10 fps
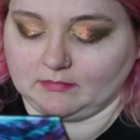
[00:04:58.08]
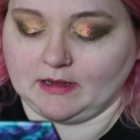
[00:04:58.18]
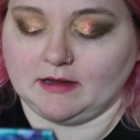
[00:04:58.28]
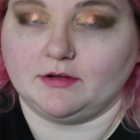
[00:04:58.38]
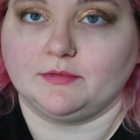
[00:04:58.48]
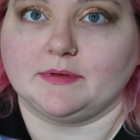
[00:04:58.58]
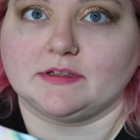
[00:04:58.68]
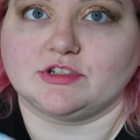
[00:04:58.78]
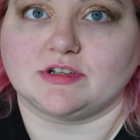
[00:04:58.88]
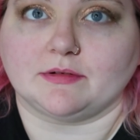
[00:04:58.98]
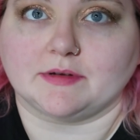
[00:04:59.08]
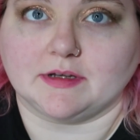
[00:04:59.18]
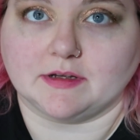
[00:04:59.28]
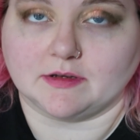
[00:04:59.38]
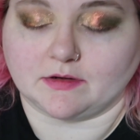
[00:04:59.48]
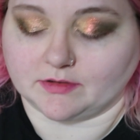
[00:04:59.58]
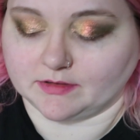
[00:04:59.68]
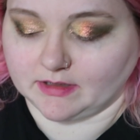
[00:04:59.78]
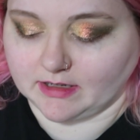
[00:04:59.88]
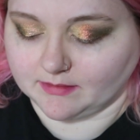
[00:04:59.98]
I hope it's showing good on
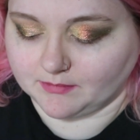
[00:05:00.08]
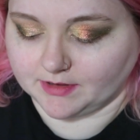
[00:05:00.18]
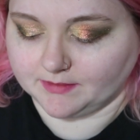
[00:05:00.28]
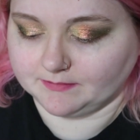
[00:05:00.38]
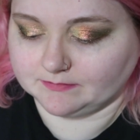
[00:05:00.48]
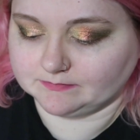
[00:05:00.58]
camera.